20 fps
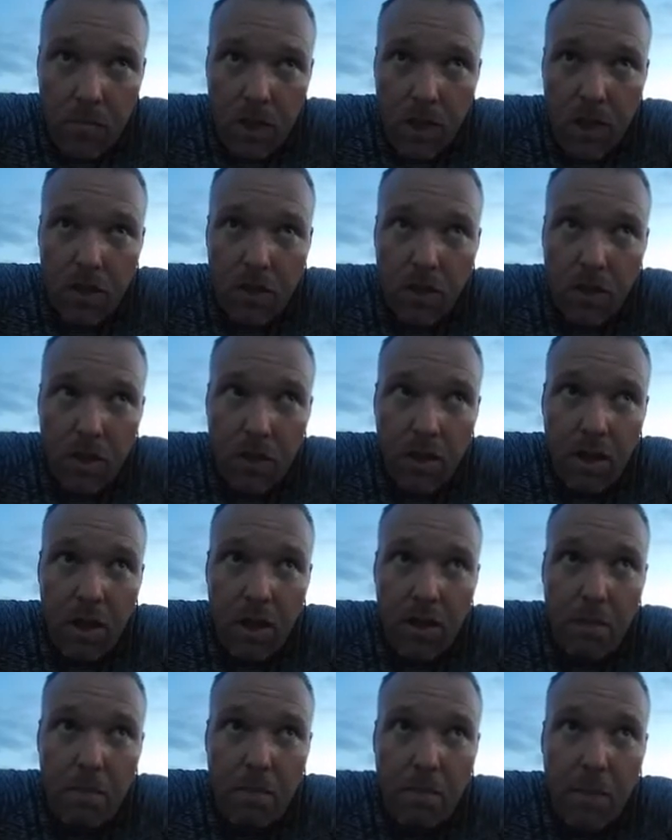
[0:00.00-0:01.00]
your
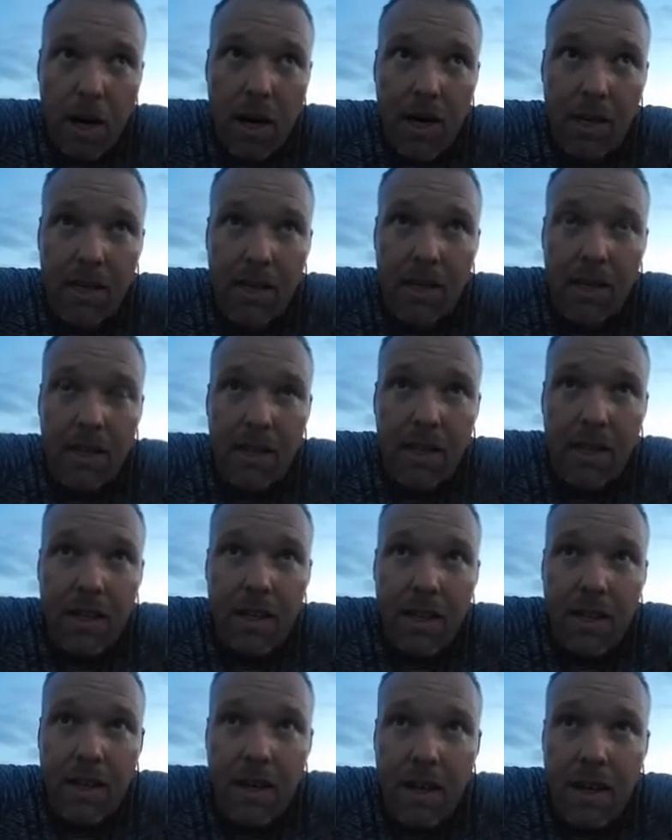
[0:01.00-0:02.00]
body
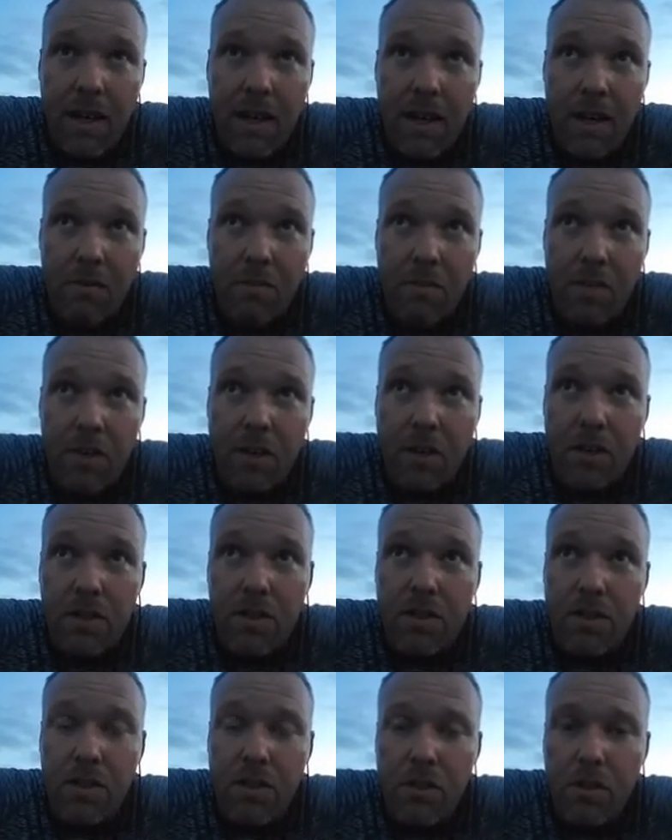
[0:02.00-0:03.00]

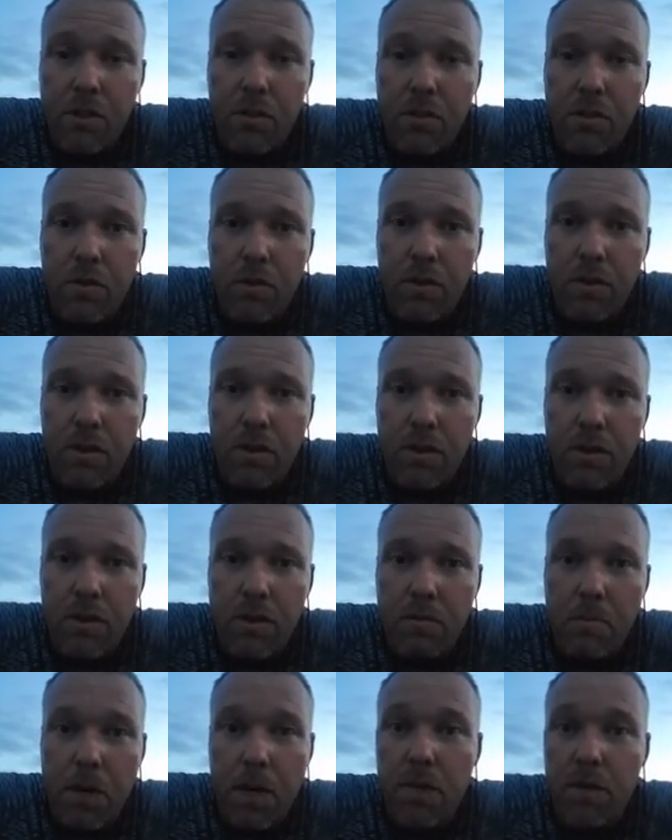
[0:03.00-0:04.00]
starts to lose
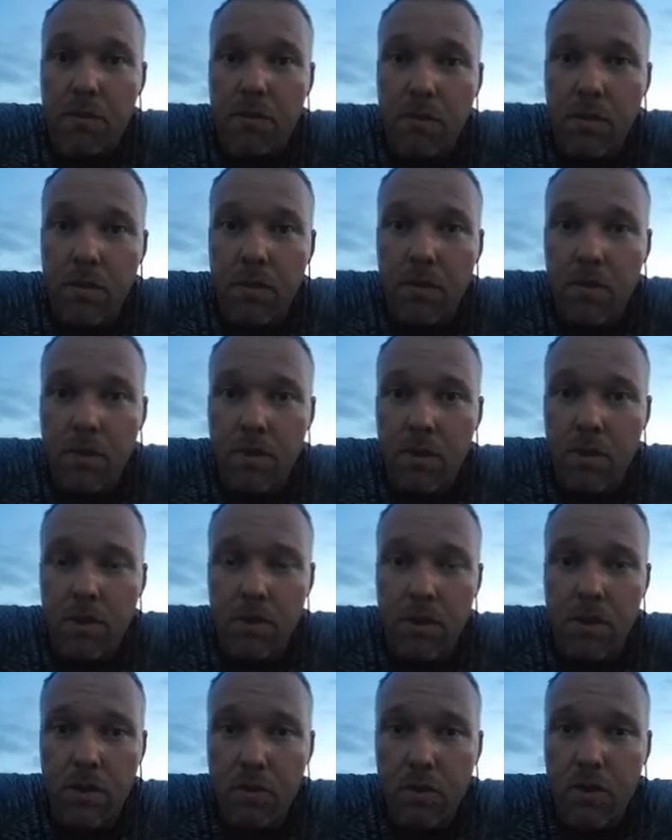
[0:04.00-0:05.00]
muscle.
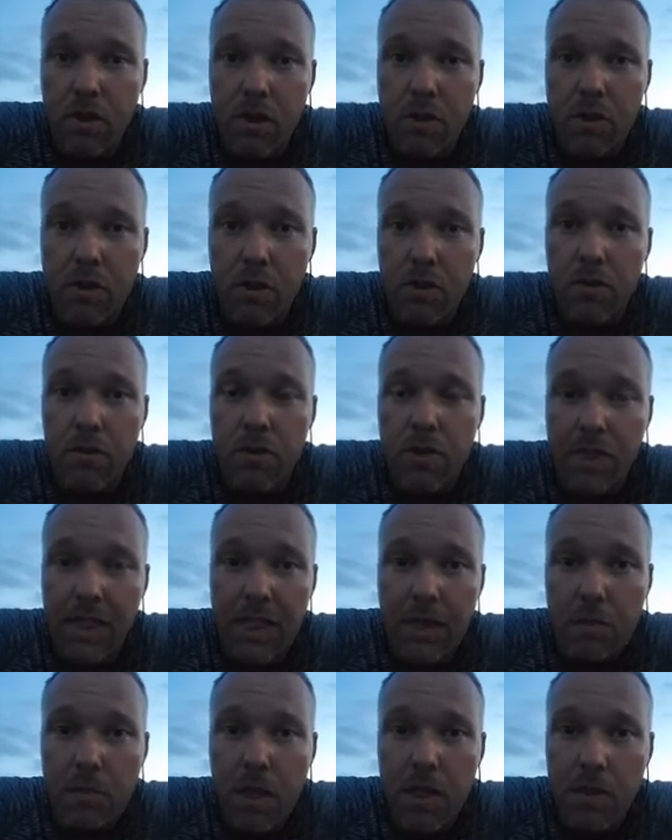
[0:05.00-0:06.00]
You start to lose
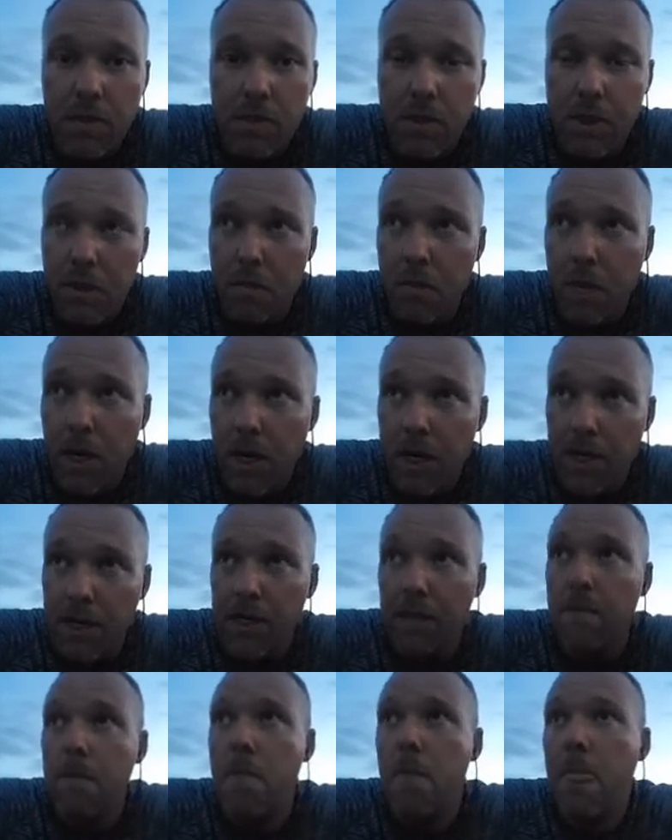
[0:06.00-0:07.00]
lean muscle in your body.